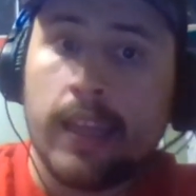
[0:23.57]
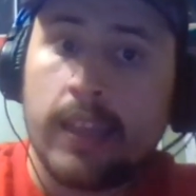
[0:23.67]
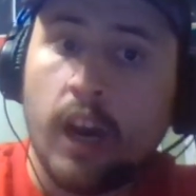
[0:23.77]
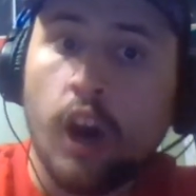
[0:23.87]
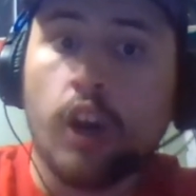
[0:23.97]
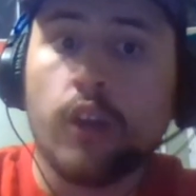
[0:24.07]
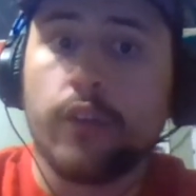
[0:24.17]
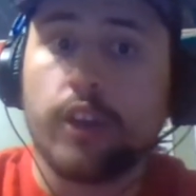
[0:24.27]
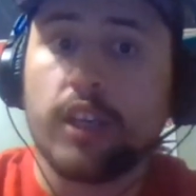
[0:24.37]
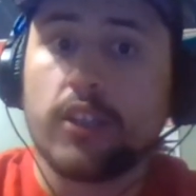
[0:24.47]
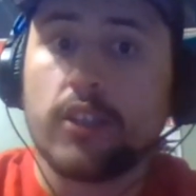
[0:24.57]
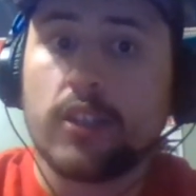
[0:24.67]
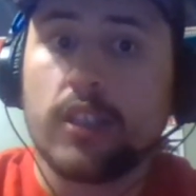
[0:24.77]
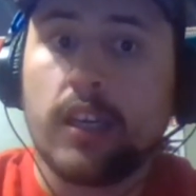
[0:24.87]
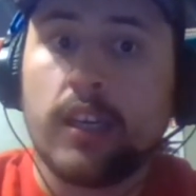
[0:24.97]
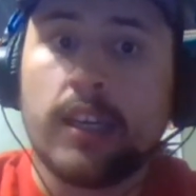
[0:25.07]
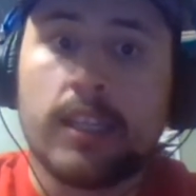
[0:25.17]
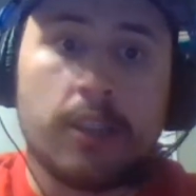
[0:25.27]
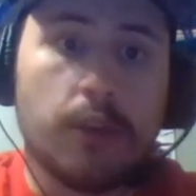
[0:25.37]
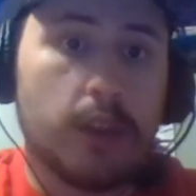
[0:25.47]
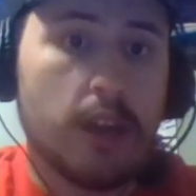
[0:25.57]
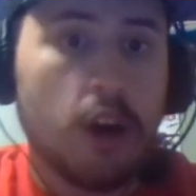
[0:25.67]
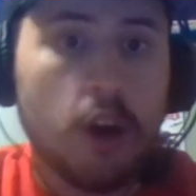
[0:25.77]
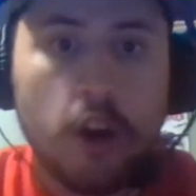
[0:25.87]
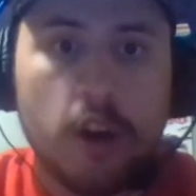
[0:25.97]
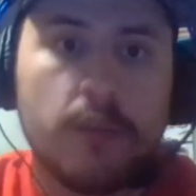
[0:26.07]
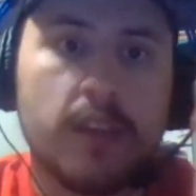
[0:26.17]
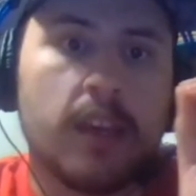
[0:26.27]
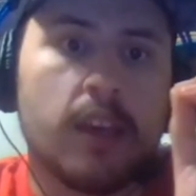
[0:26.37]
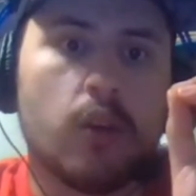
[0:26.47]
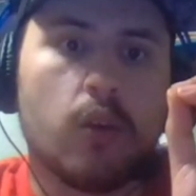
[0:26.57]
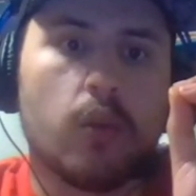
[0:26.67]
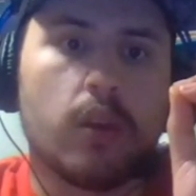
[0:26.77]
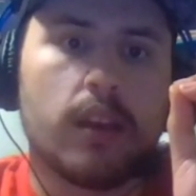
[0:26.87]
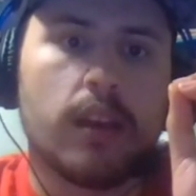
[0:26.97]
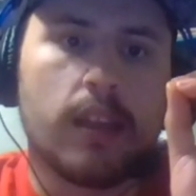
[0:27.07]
the heart of Viernes. Is it the heart of the guild?